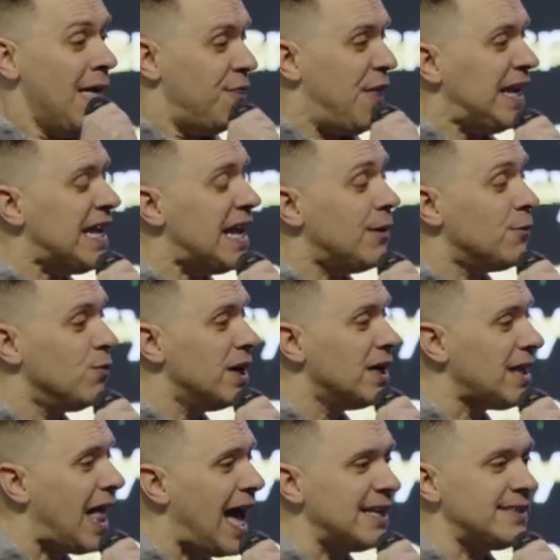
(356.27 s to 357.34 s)
They didn't
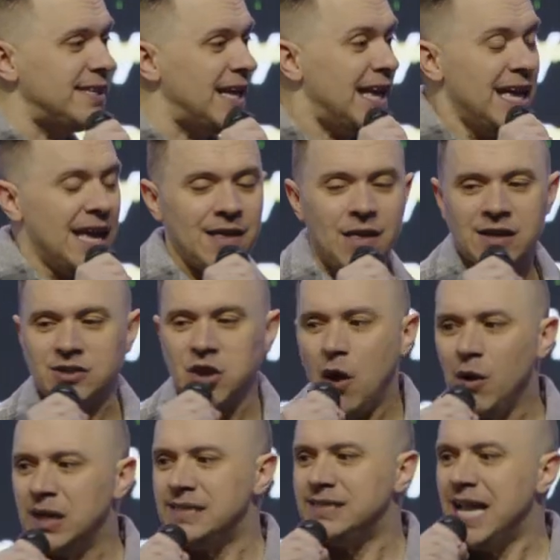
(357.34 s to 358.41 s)
realize that as
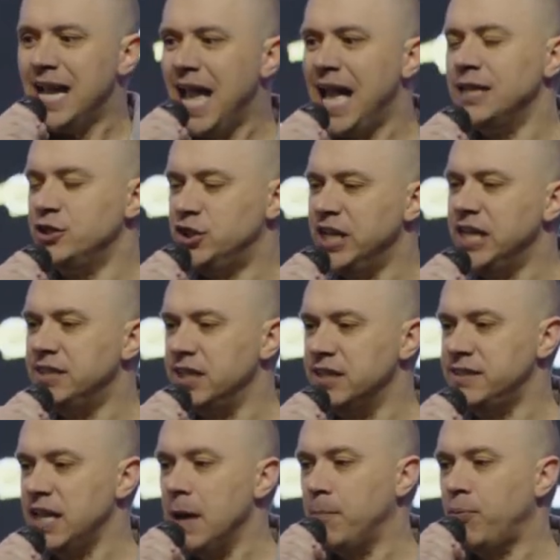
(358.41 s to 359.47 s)
long as they had
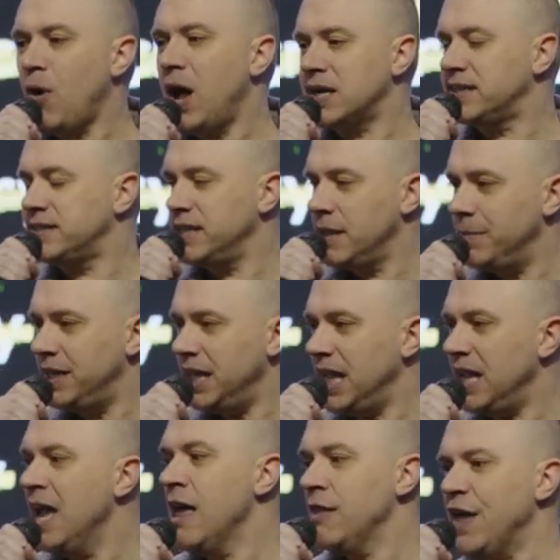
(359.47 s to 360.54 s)
Jesus in
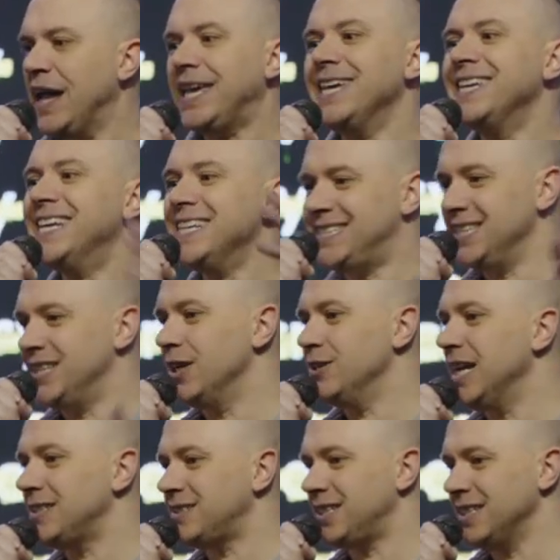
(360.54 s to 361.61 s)
proximity, they can get to their
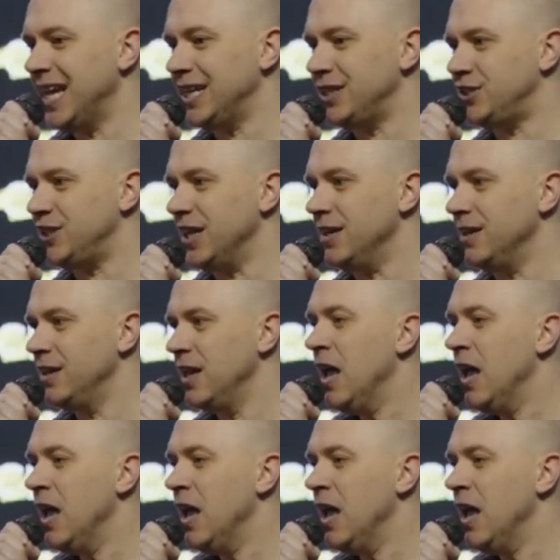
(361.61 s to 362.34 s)
destination.